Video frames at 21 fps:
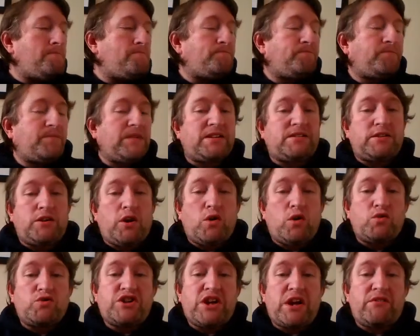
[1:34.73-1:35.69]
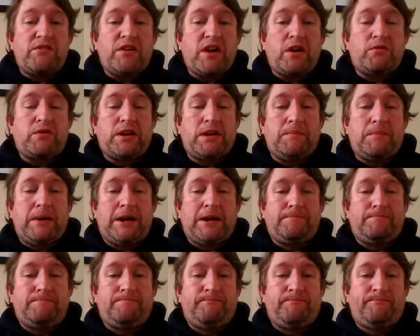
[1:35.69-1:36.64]
There's an old Cherokee man,
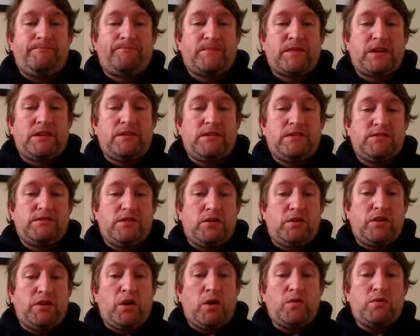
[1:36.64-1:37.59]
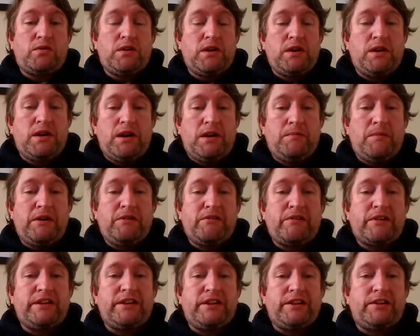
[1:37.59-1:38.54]
so an old
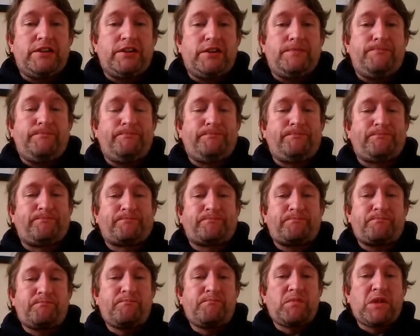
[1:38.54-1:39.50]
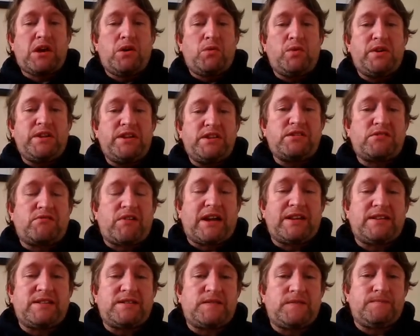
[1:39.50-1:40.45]
American Indian, with his
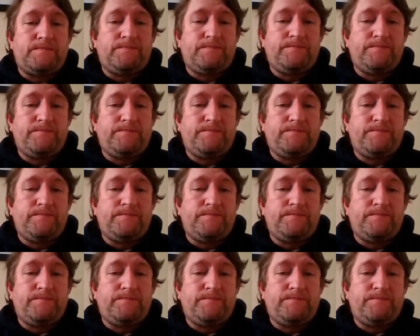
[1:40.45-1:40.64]
grandson.